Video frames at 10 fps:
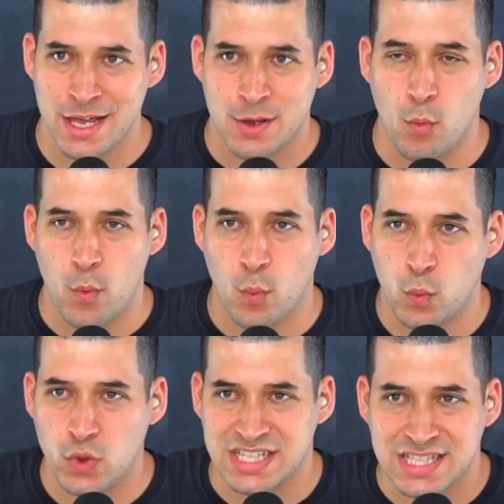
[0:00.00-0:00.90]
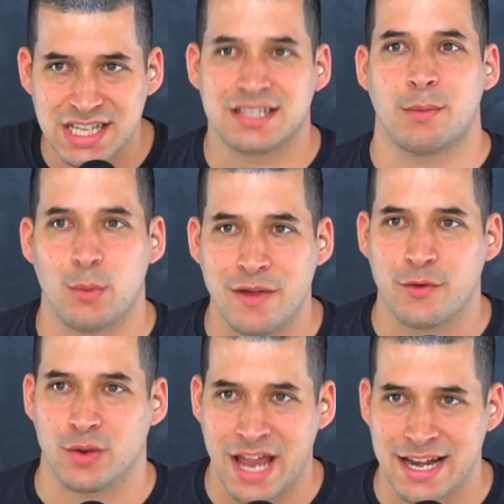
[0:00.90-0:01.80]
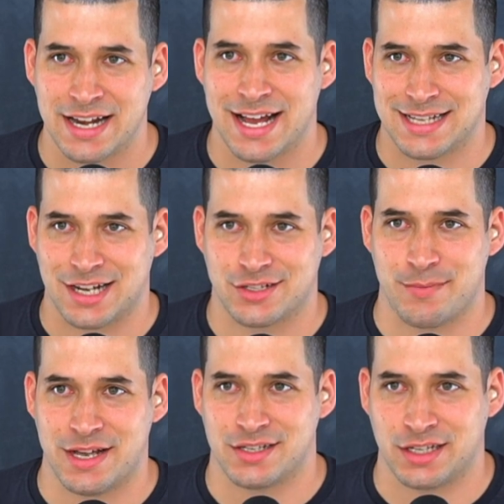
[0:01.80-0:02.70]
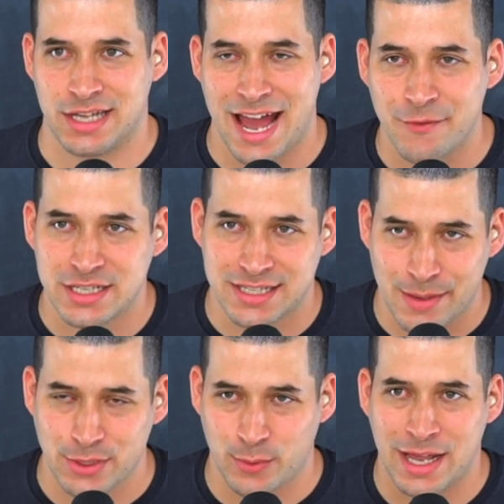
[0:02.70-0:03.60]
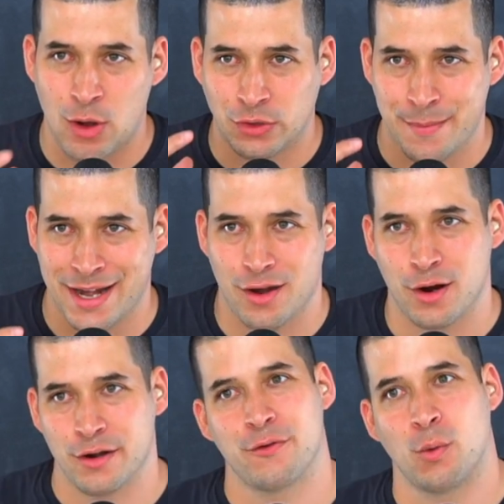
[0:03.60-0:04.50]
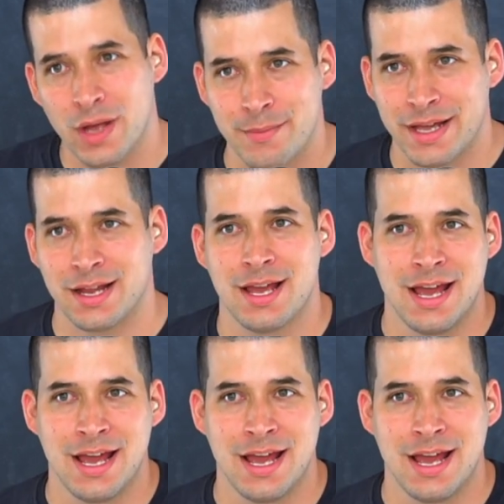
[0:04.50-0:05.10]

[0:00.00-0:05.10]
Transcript: w- the system that we've created has actually basically every step of the way only made it harder for women